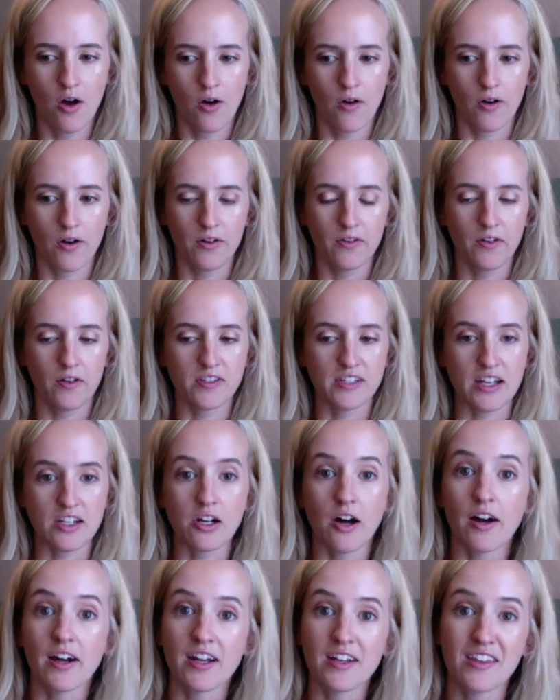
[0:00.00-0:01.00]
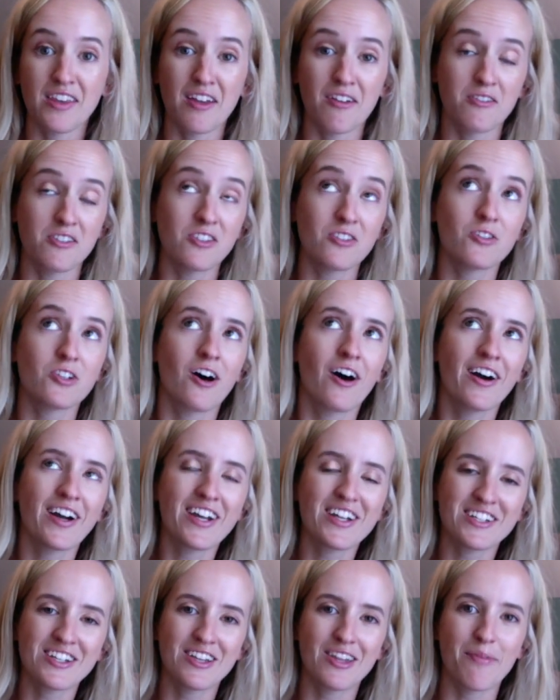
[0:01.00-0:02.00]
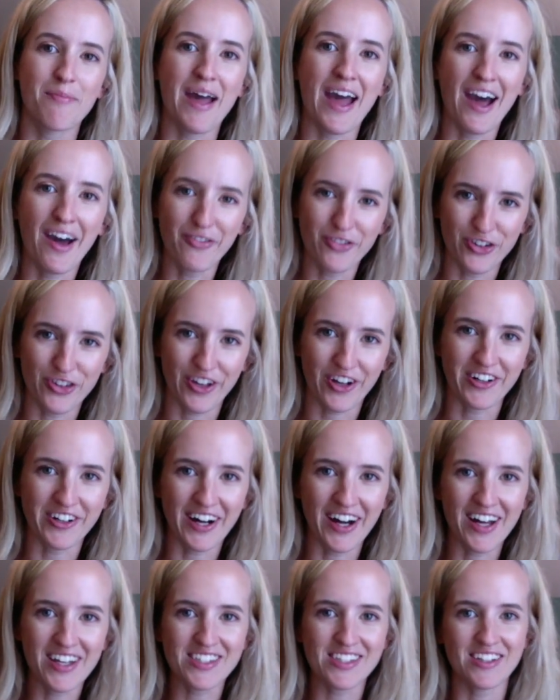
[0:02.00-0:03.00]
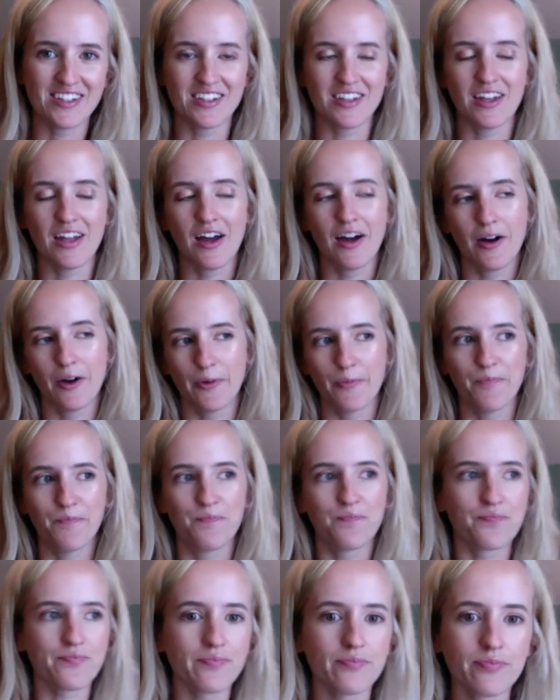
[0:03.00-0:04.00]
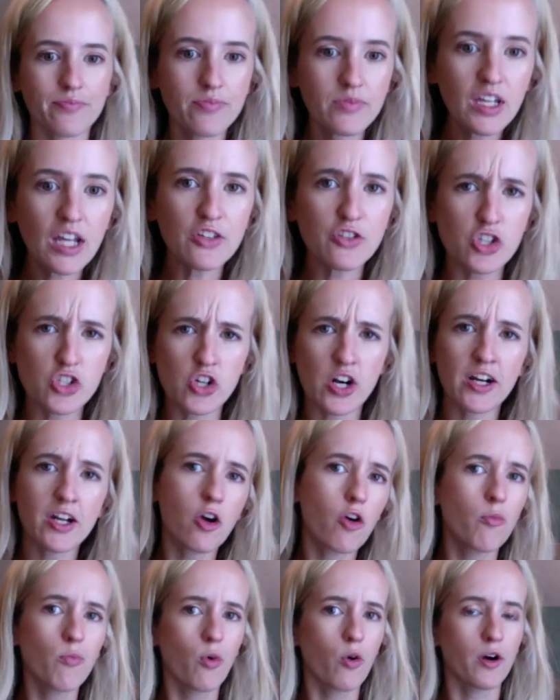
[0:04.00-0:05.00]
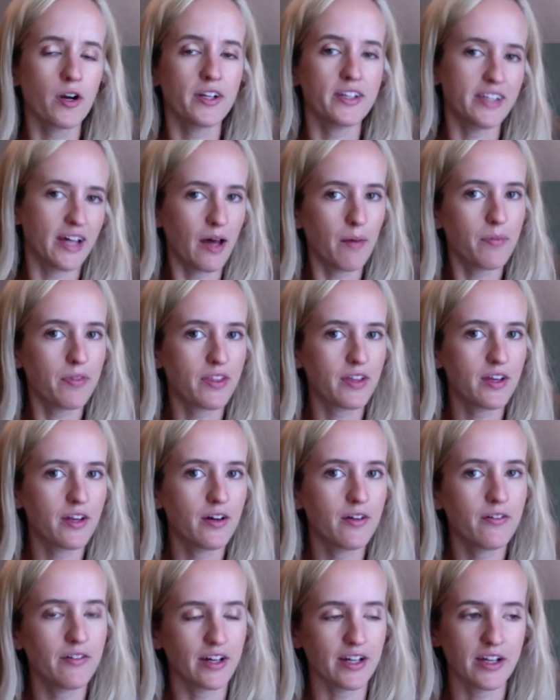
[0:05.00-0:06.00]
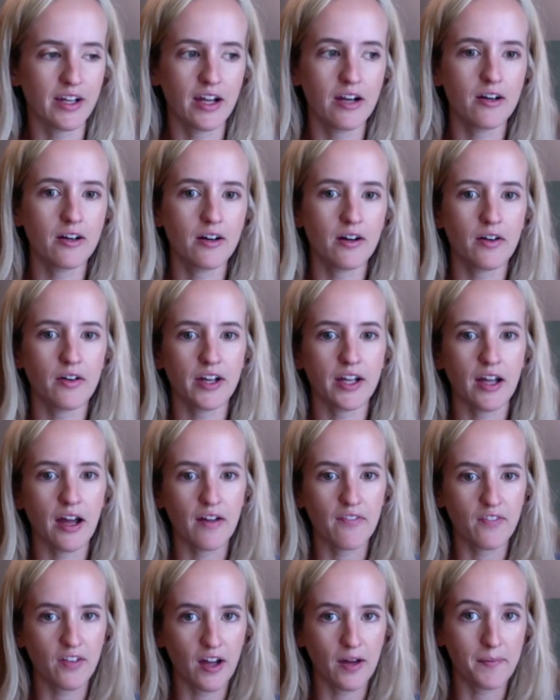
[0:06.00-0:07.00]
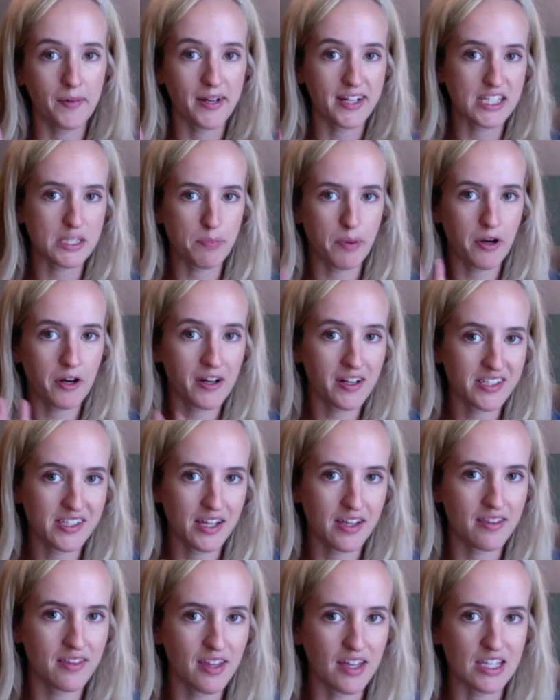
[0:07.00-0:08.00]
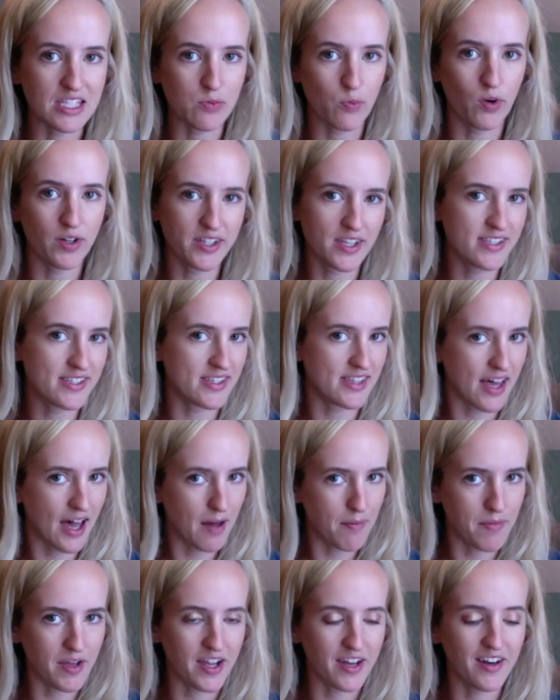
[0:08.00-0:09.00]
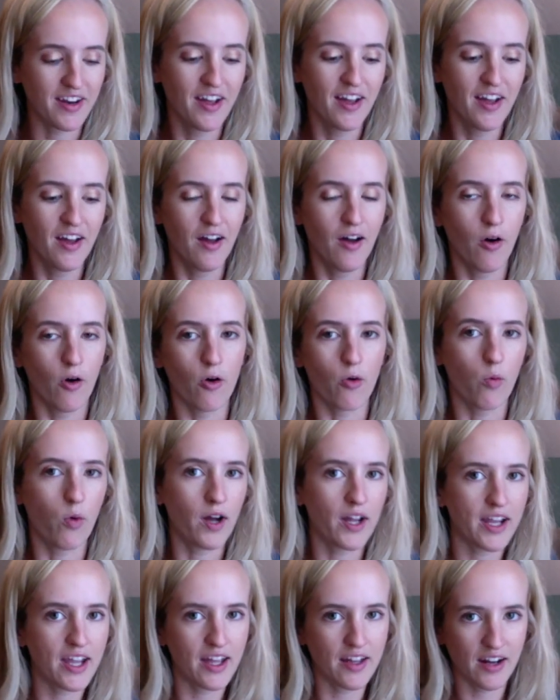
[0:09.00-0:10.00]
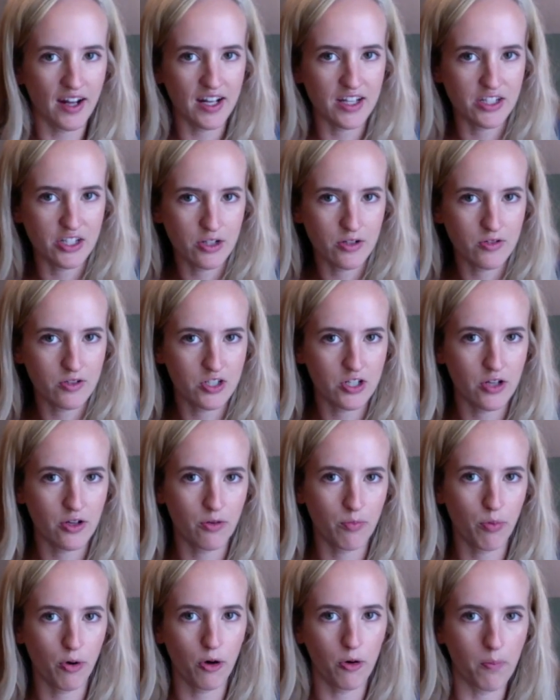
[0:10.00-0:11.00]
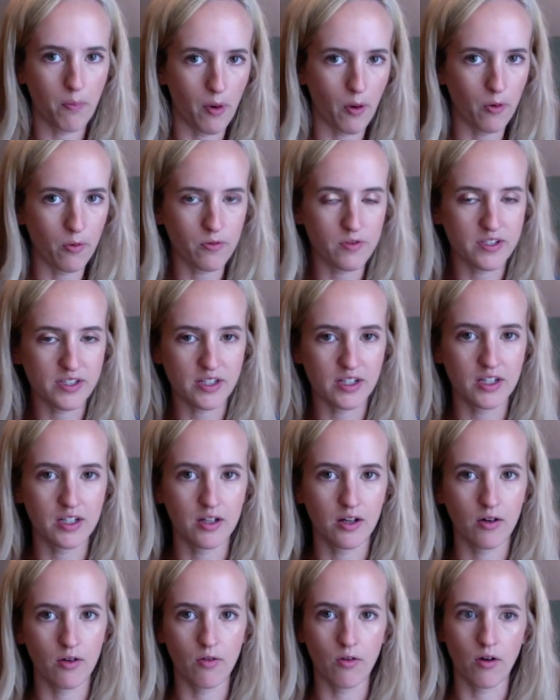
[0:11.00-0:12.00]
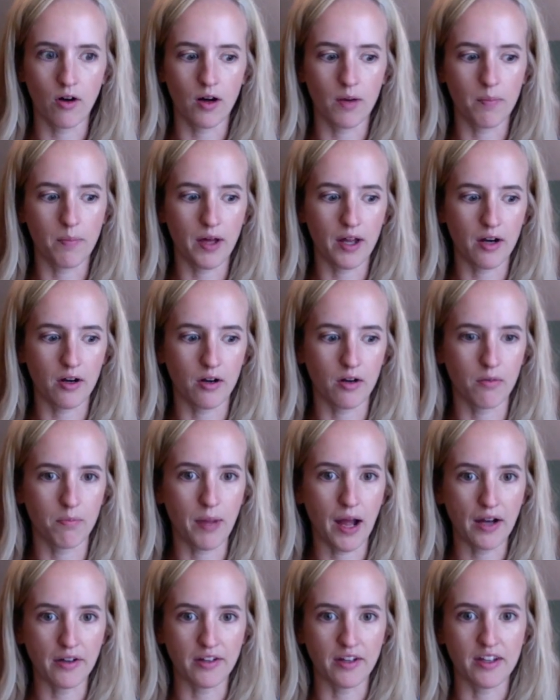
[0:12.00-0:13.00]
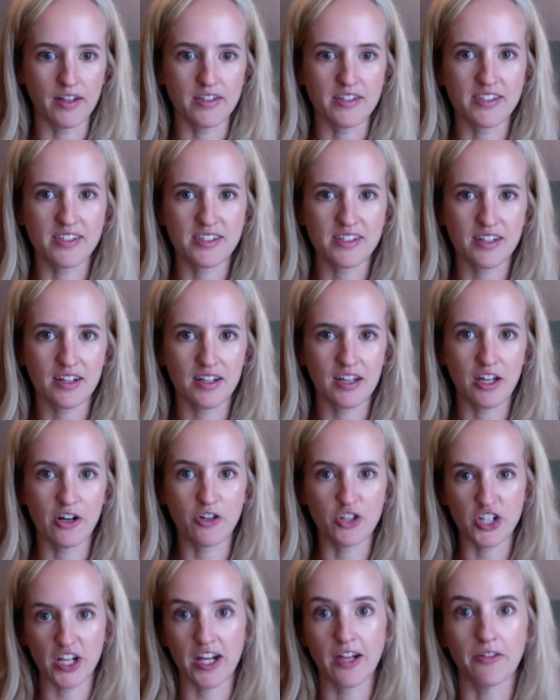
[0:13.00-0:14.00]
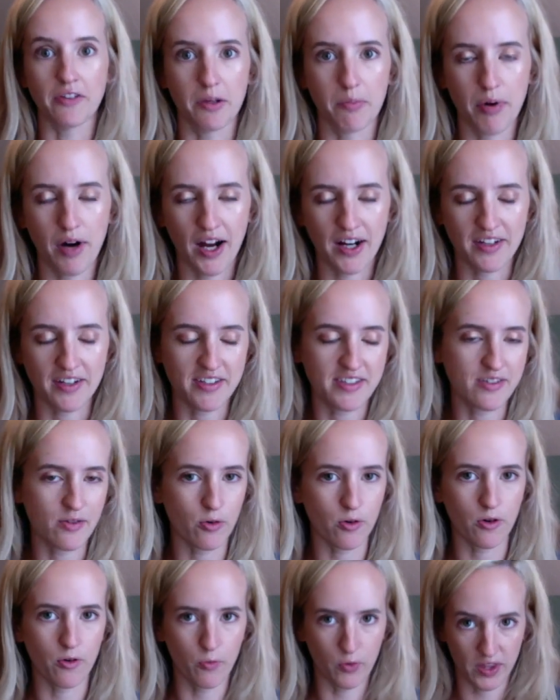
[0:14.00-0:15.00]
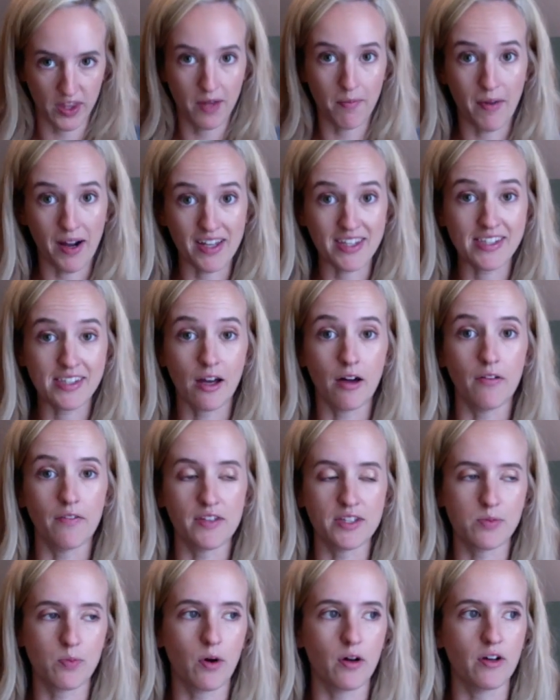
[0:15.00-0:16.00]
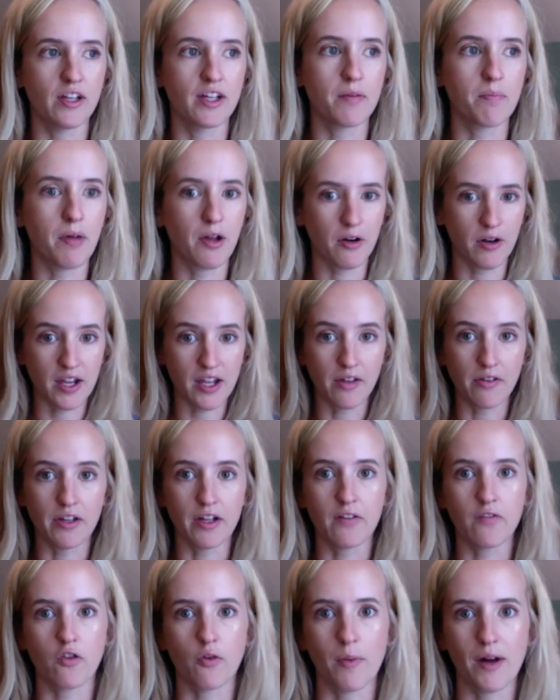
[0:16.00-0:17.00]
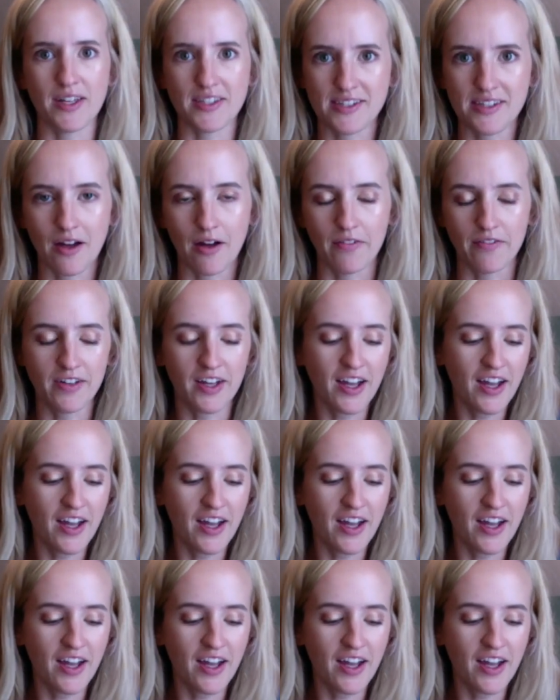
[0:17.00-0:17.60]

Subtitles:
I was talking to them after the class, and just trying to go more in depth, here, I'm experiencing this. What does that mean? Or what can I do to promote, a better balanced energy healing practice, or within myself as well, better healing for myself.